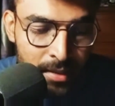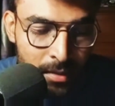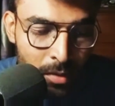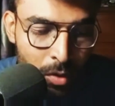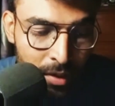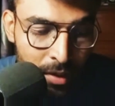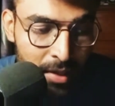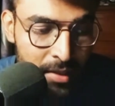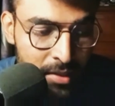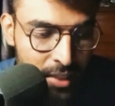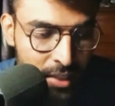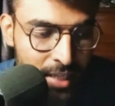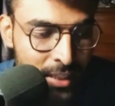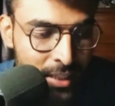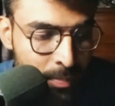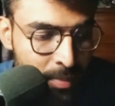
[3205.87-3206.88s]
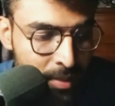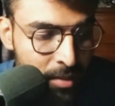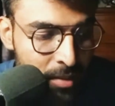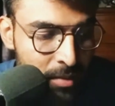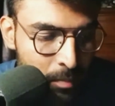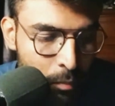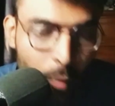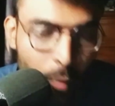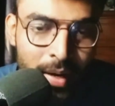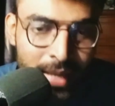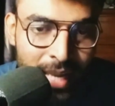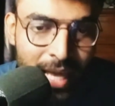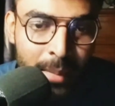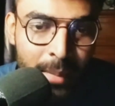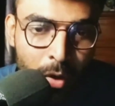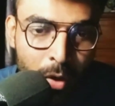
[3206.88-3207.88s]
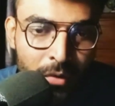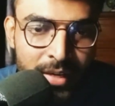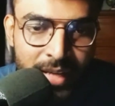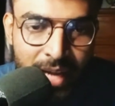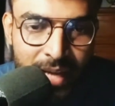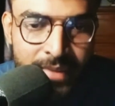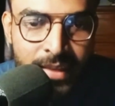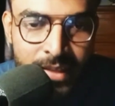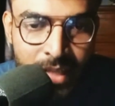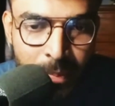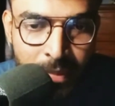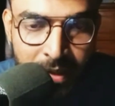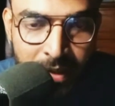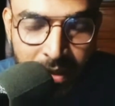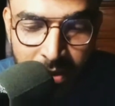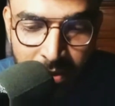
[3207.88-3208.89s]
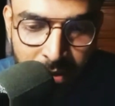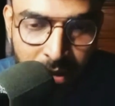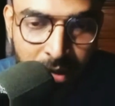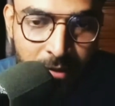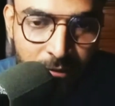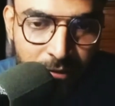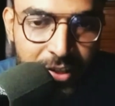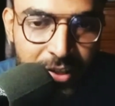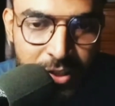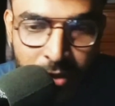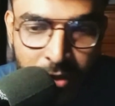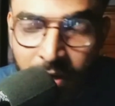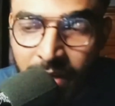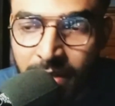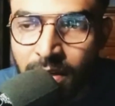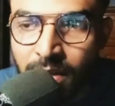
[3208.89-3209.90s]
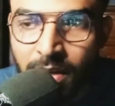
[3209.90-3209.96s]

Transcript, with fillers: okay, ChatGPT mobile app already had that application like feature, right?